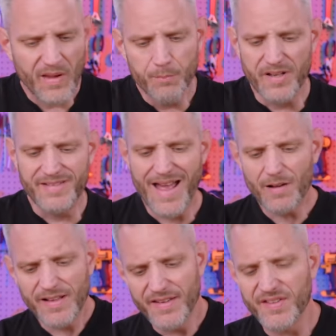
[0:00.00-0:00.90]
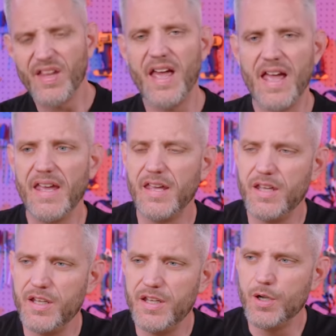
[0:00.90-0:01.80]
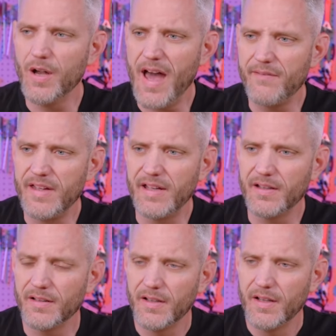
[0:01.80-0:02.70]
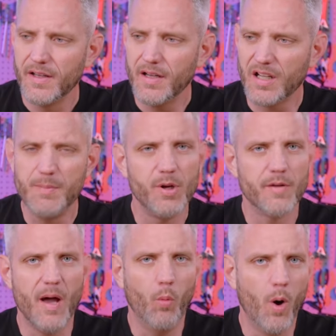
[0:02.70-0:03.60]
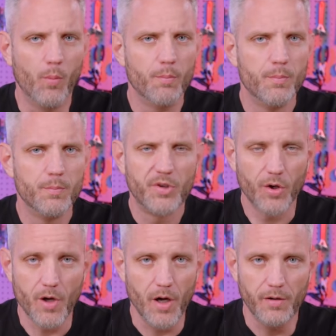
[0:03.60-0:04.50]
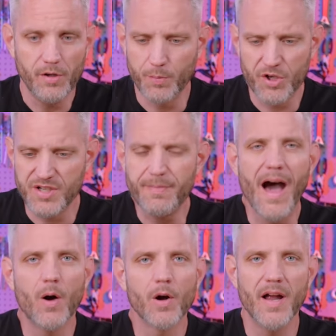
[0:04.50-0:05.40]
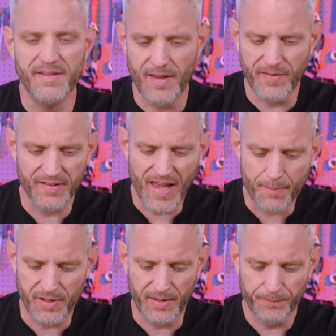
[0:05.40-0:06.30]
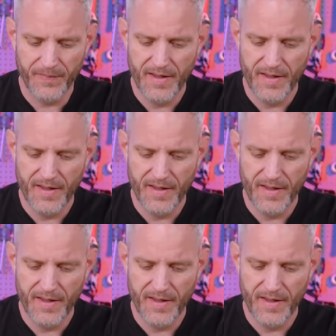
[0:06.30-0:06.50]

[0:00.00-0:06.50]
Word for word: But now let's say you're having a computer that won't turn on. You're pushing power and nothing's happening.